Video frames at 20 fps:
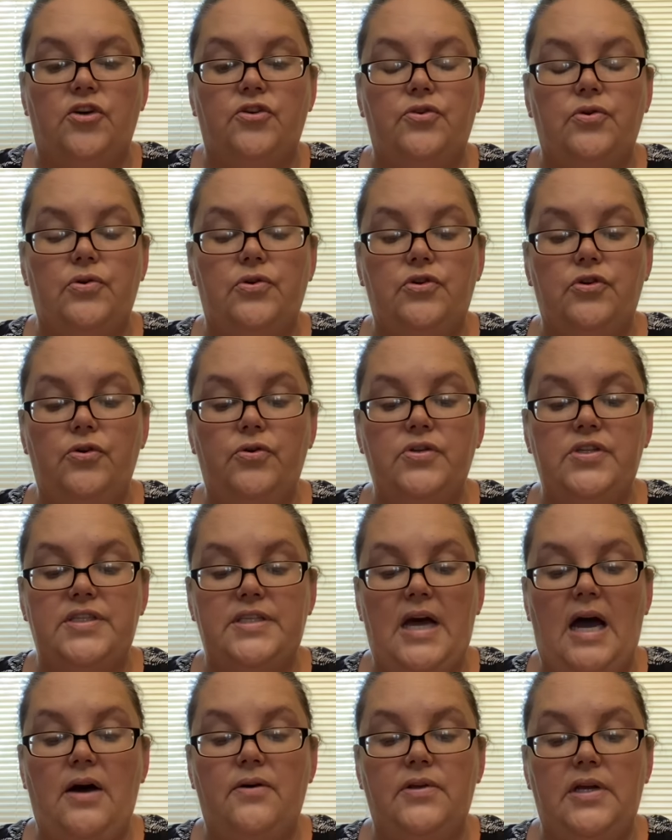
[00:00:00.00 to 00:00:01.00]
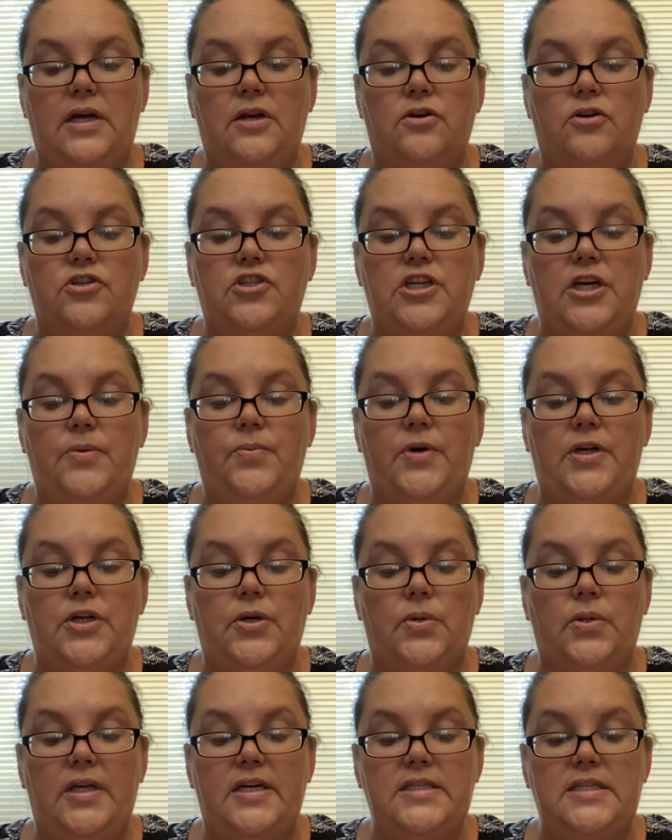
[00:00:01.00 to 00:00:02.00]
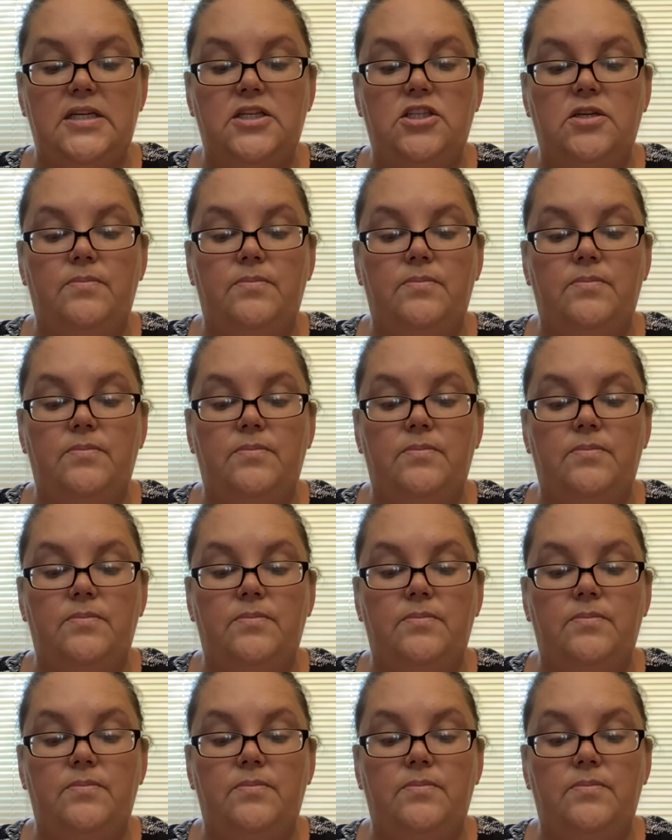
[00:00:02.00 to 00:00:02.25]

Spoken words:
You use sound energy when you listen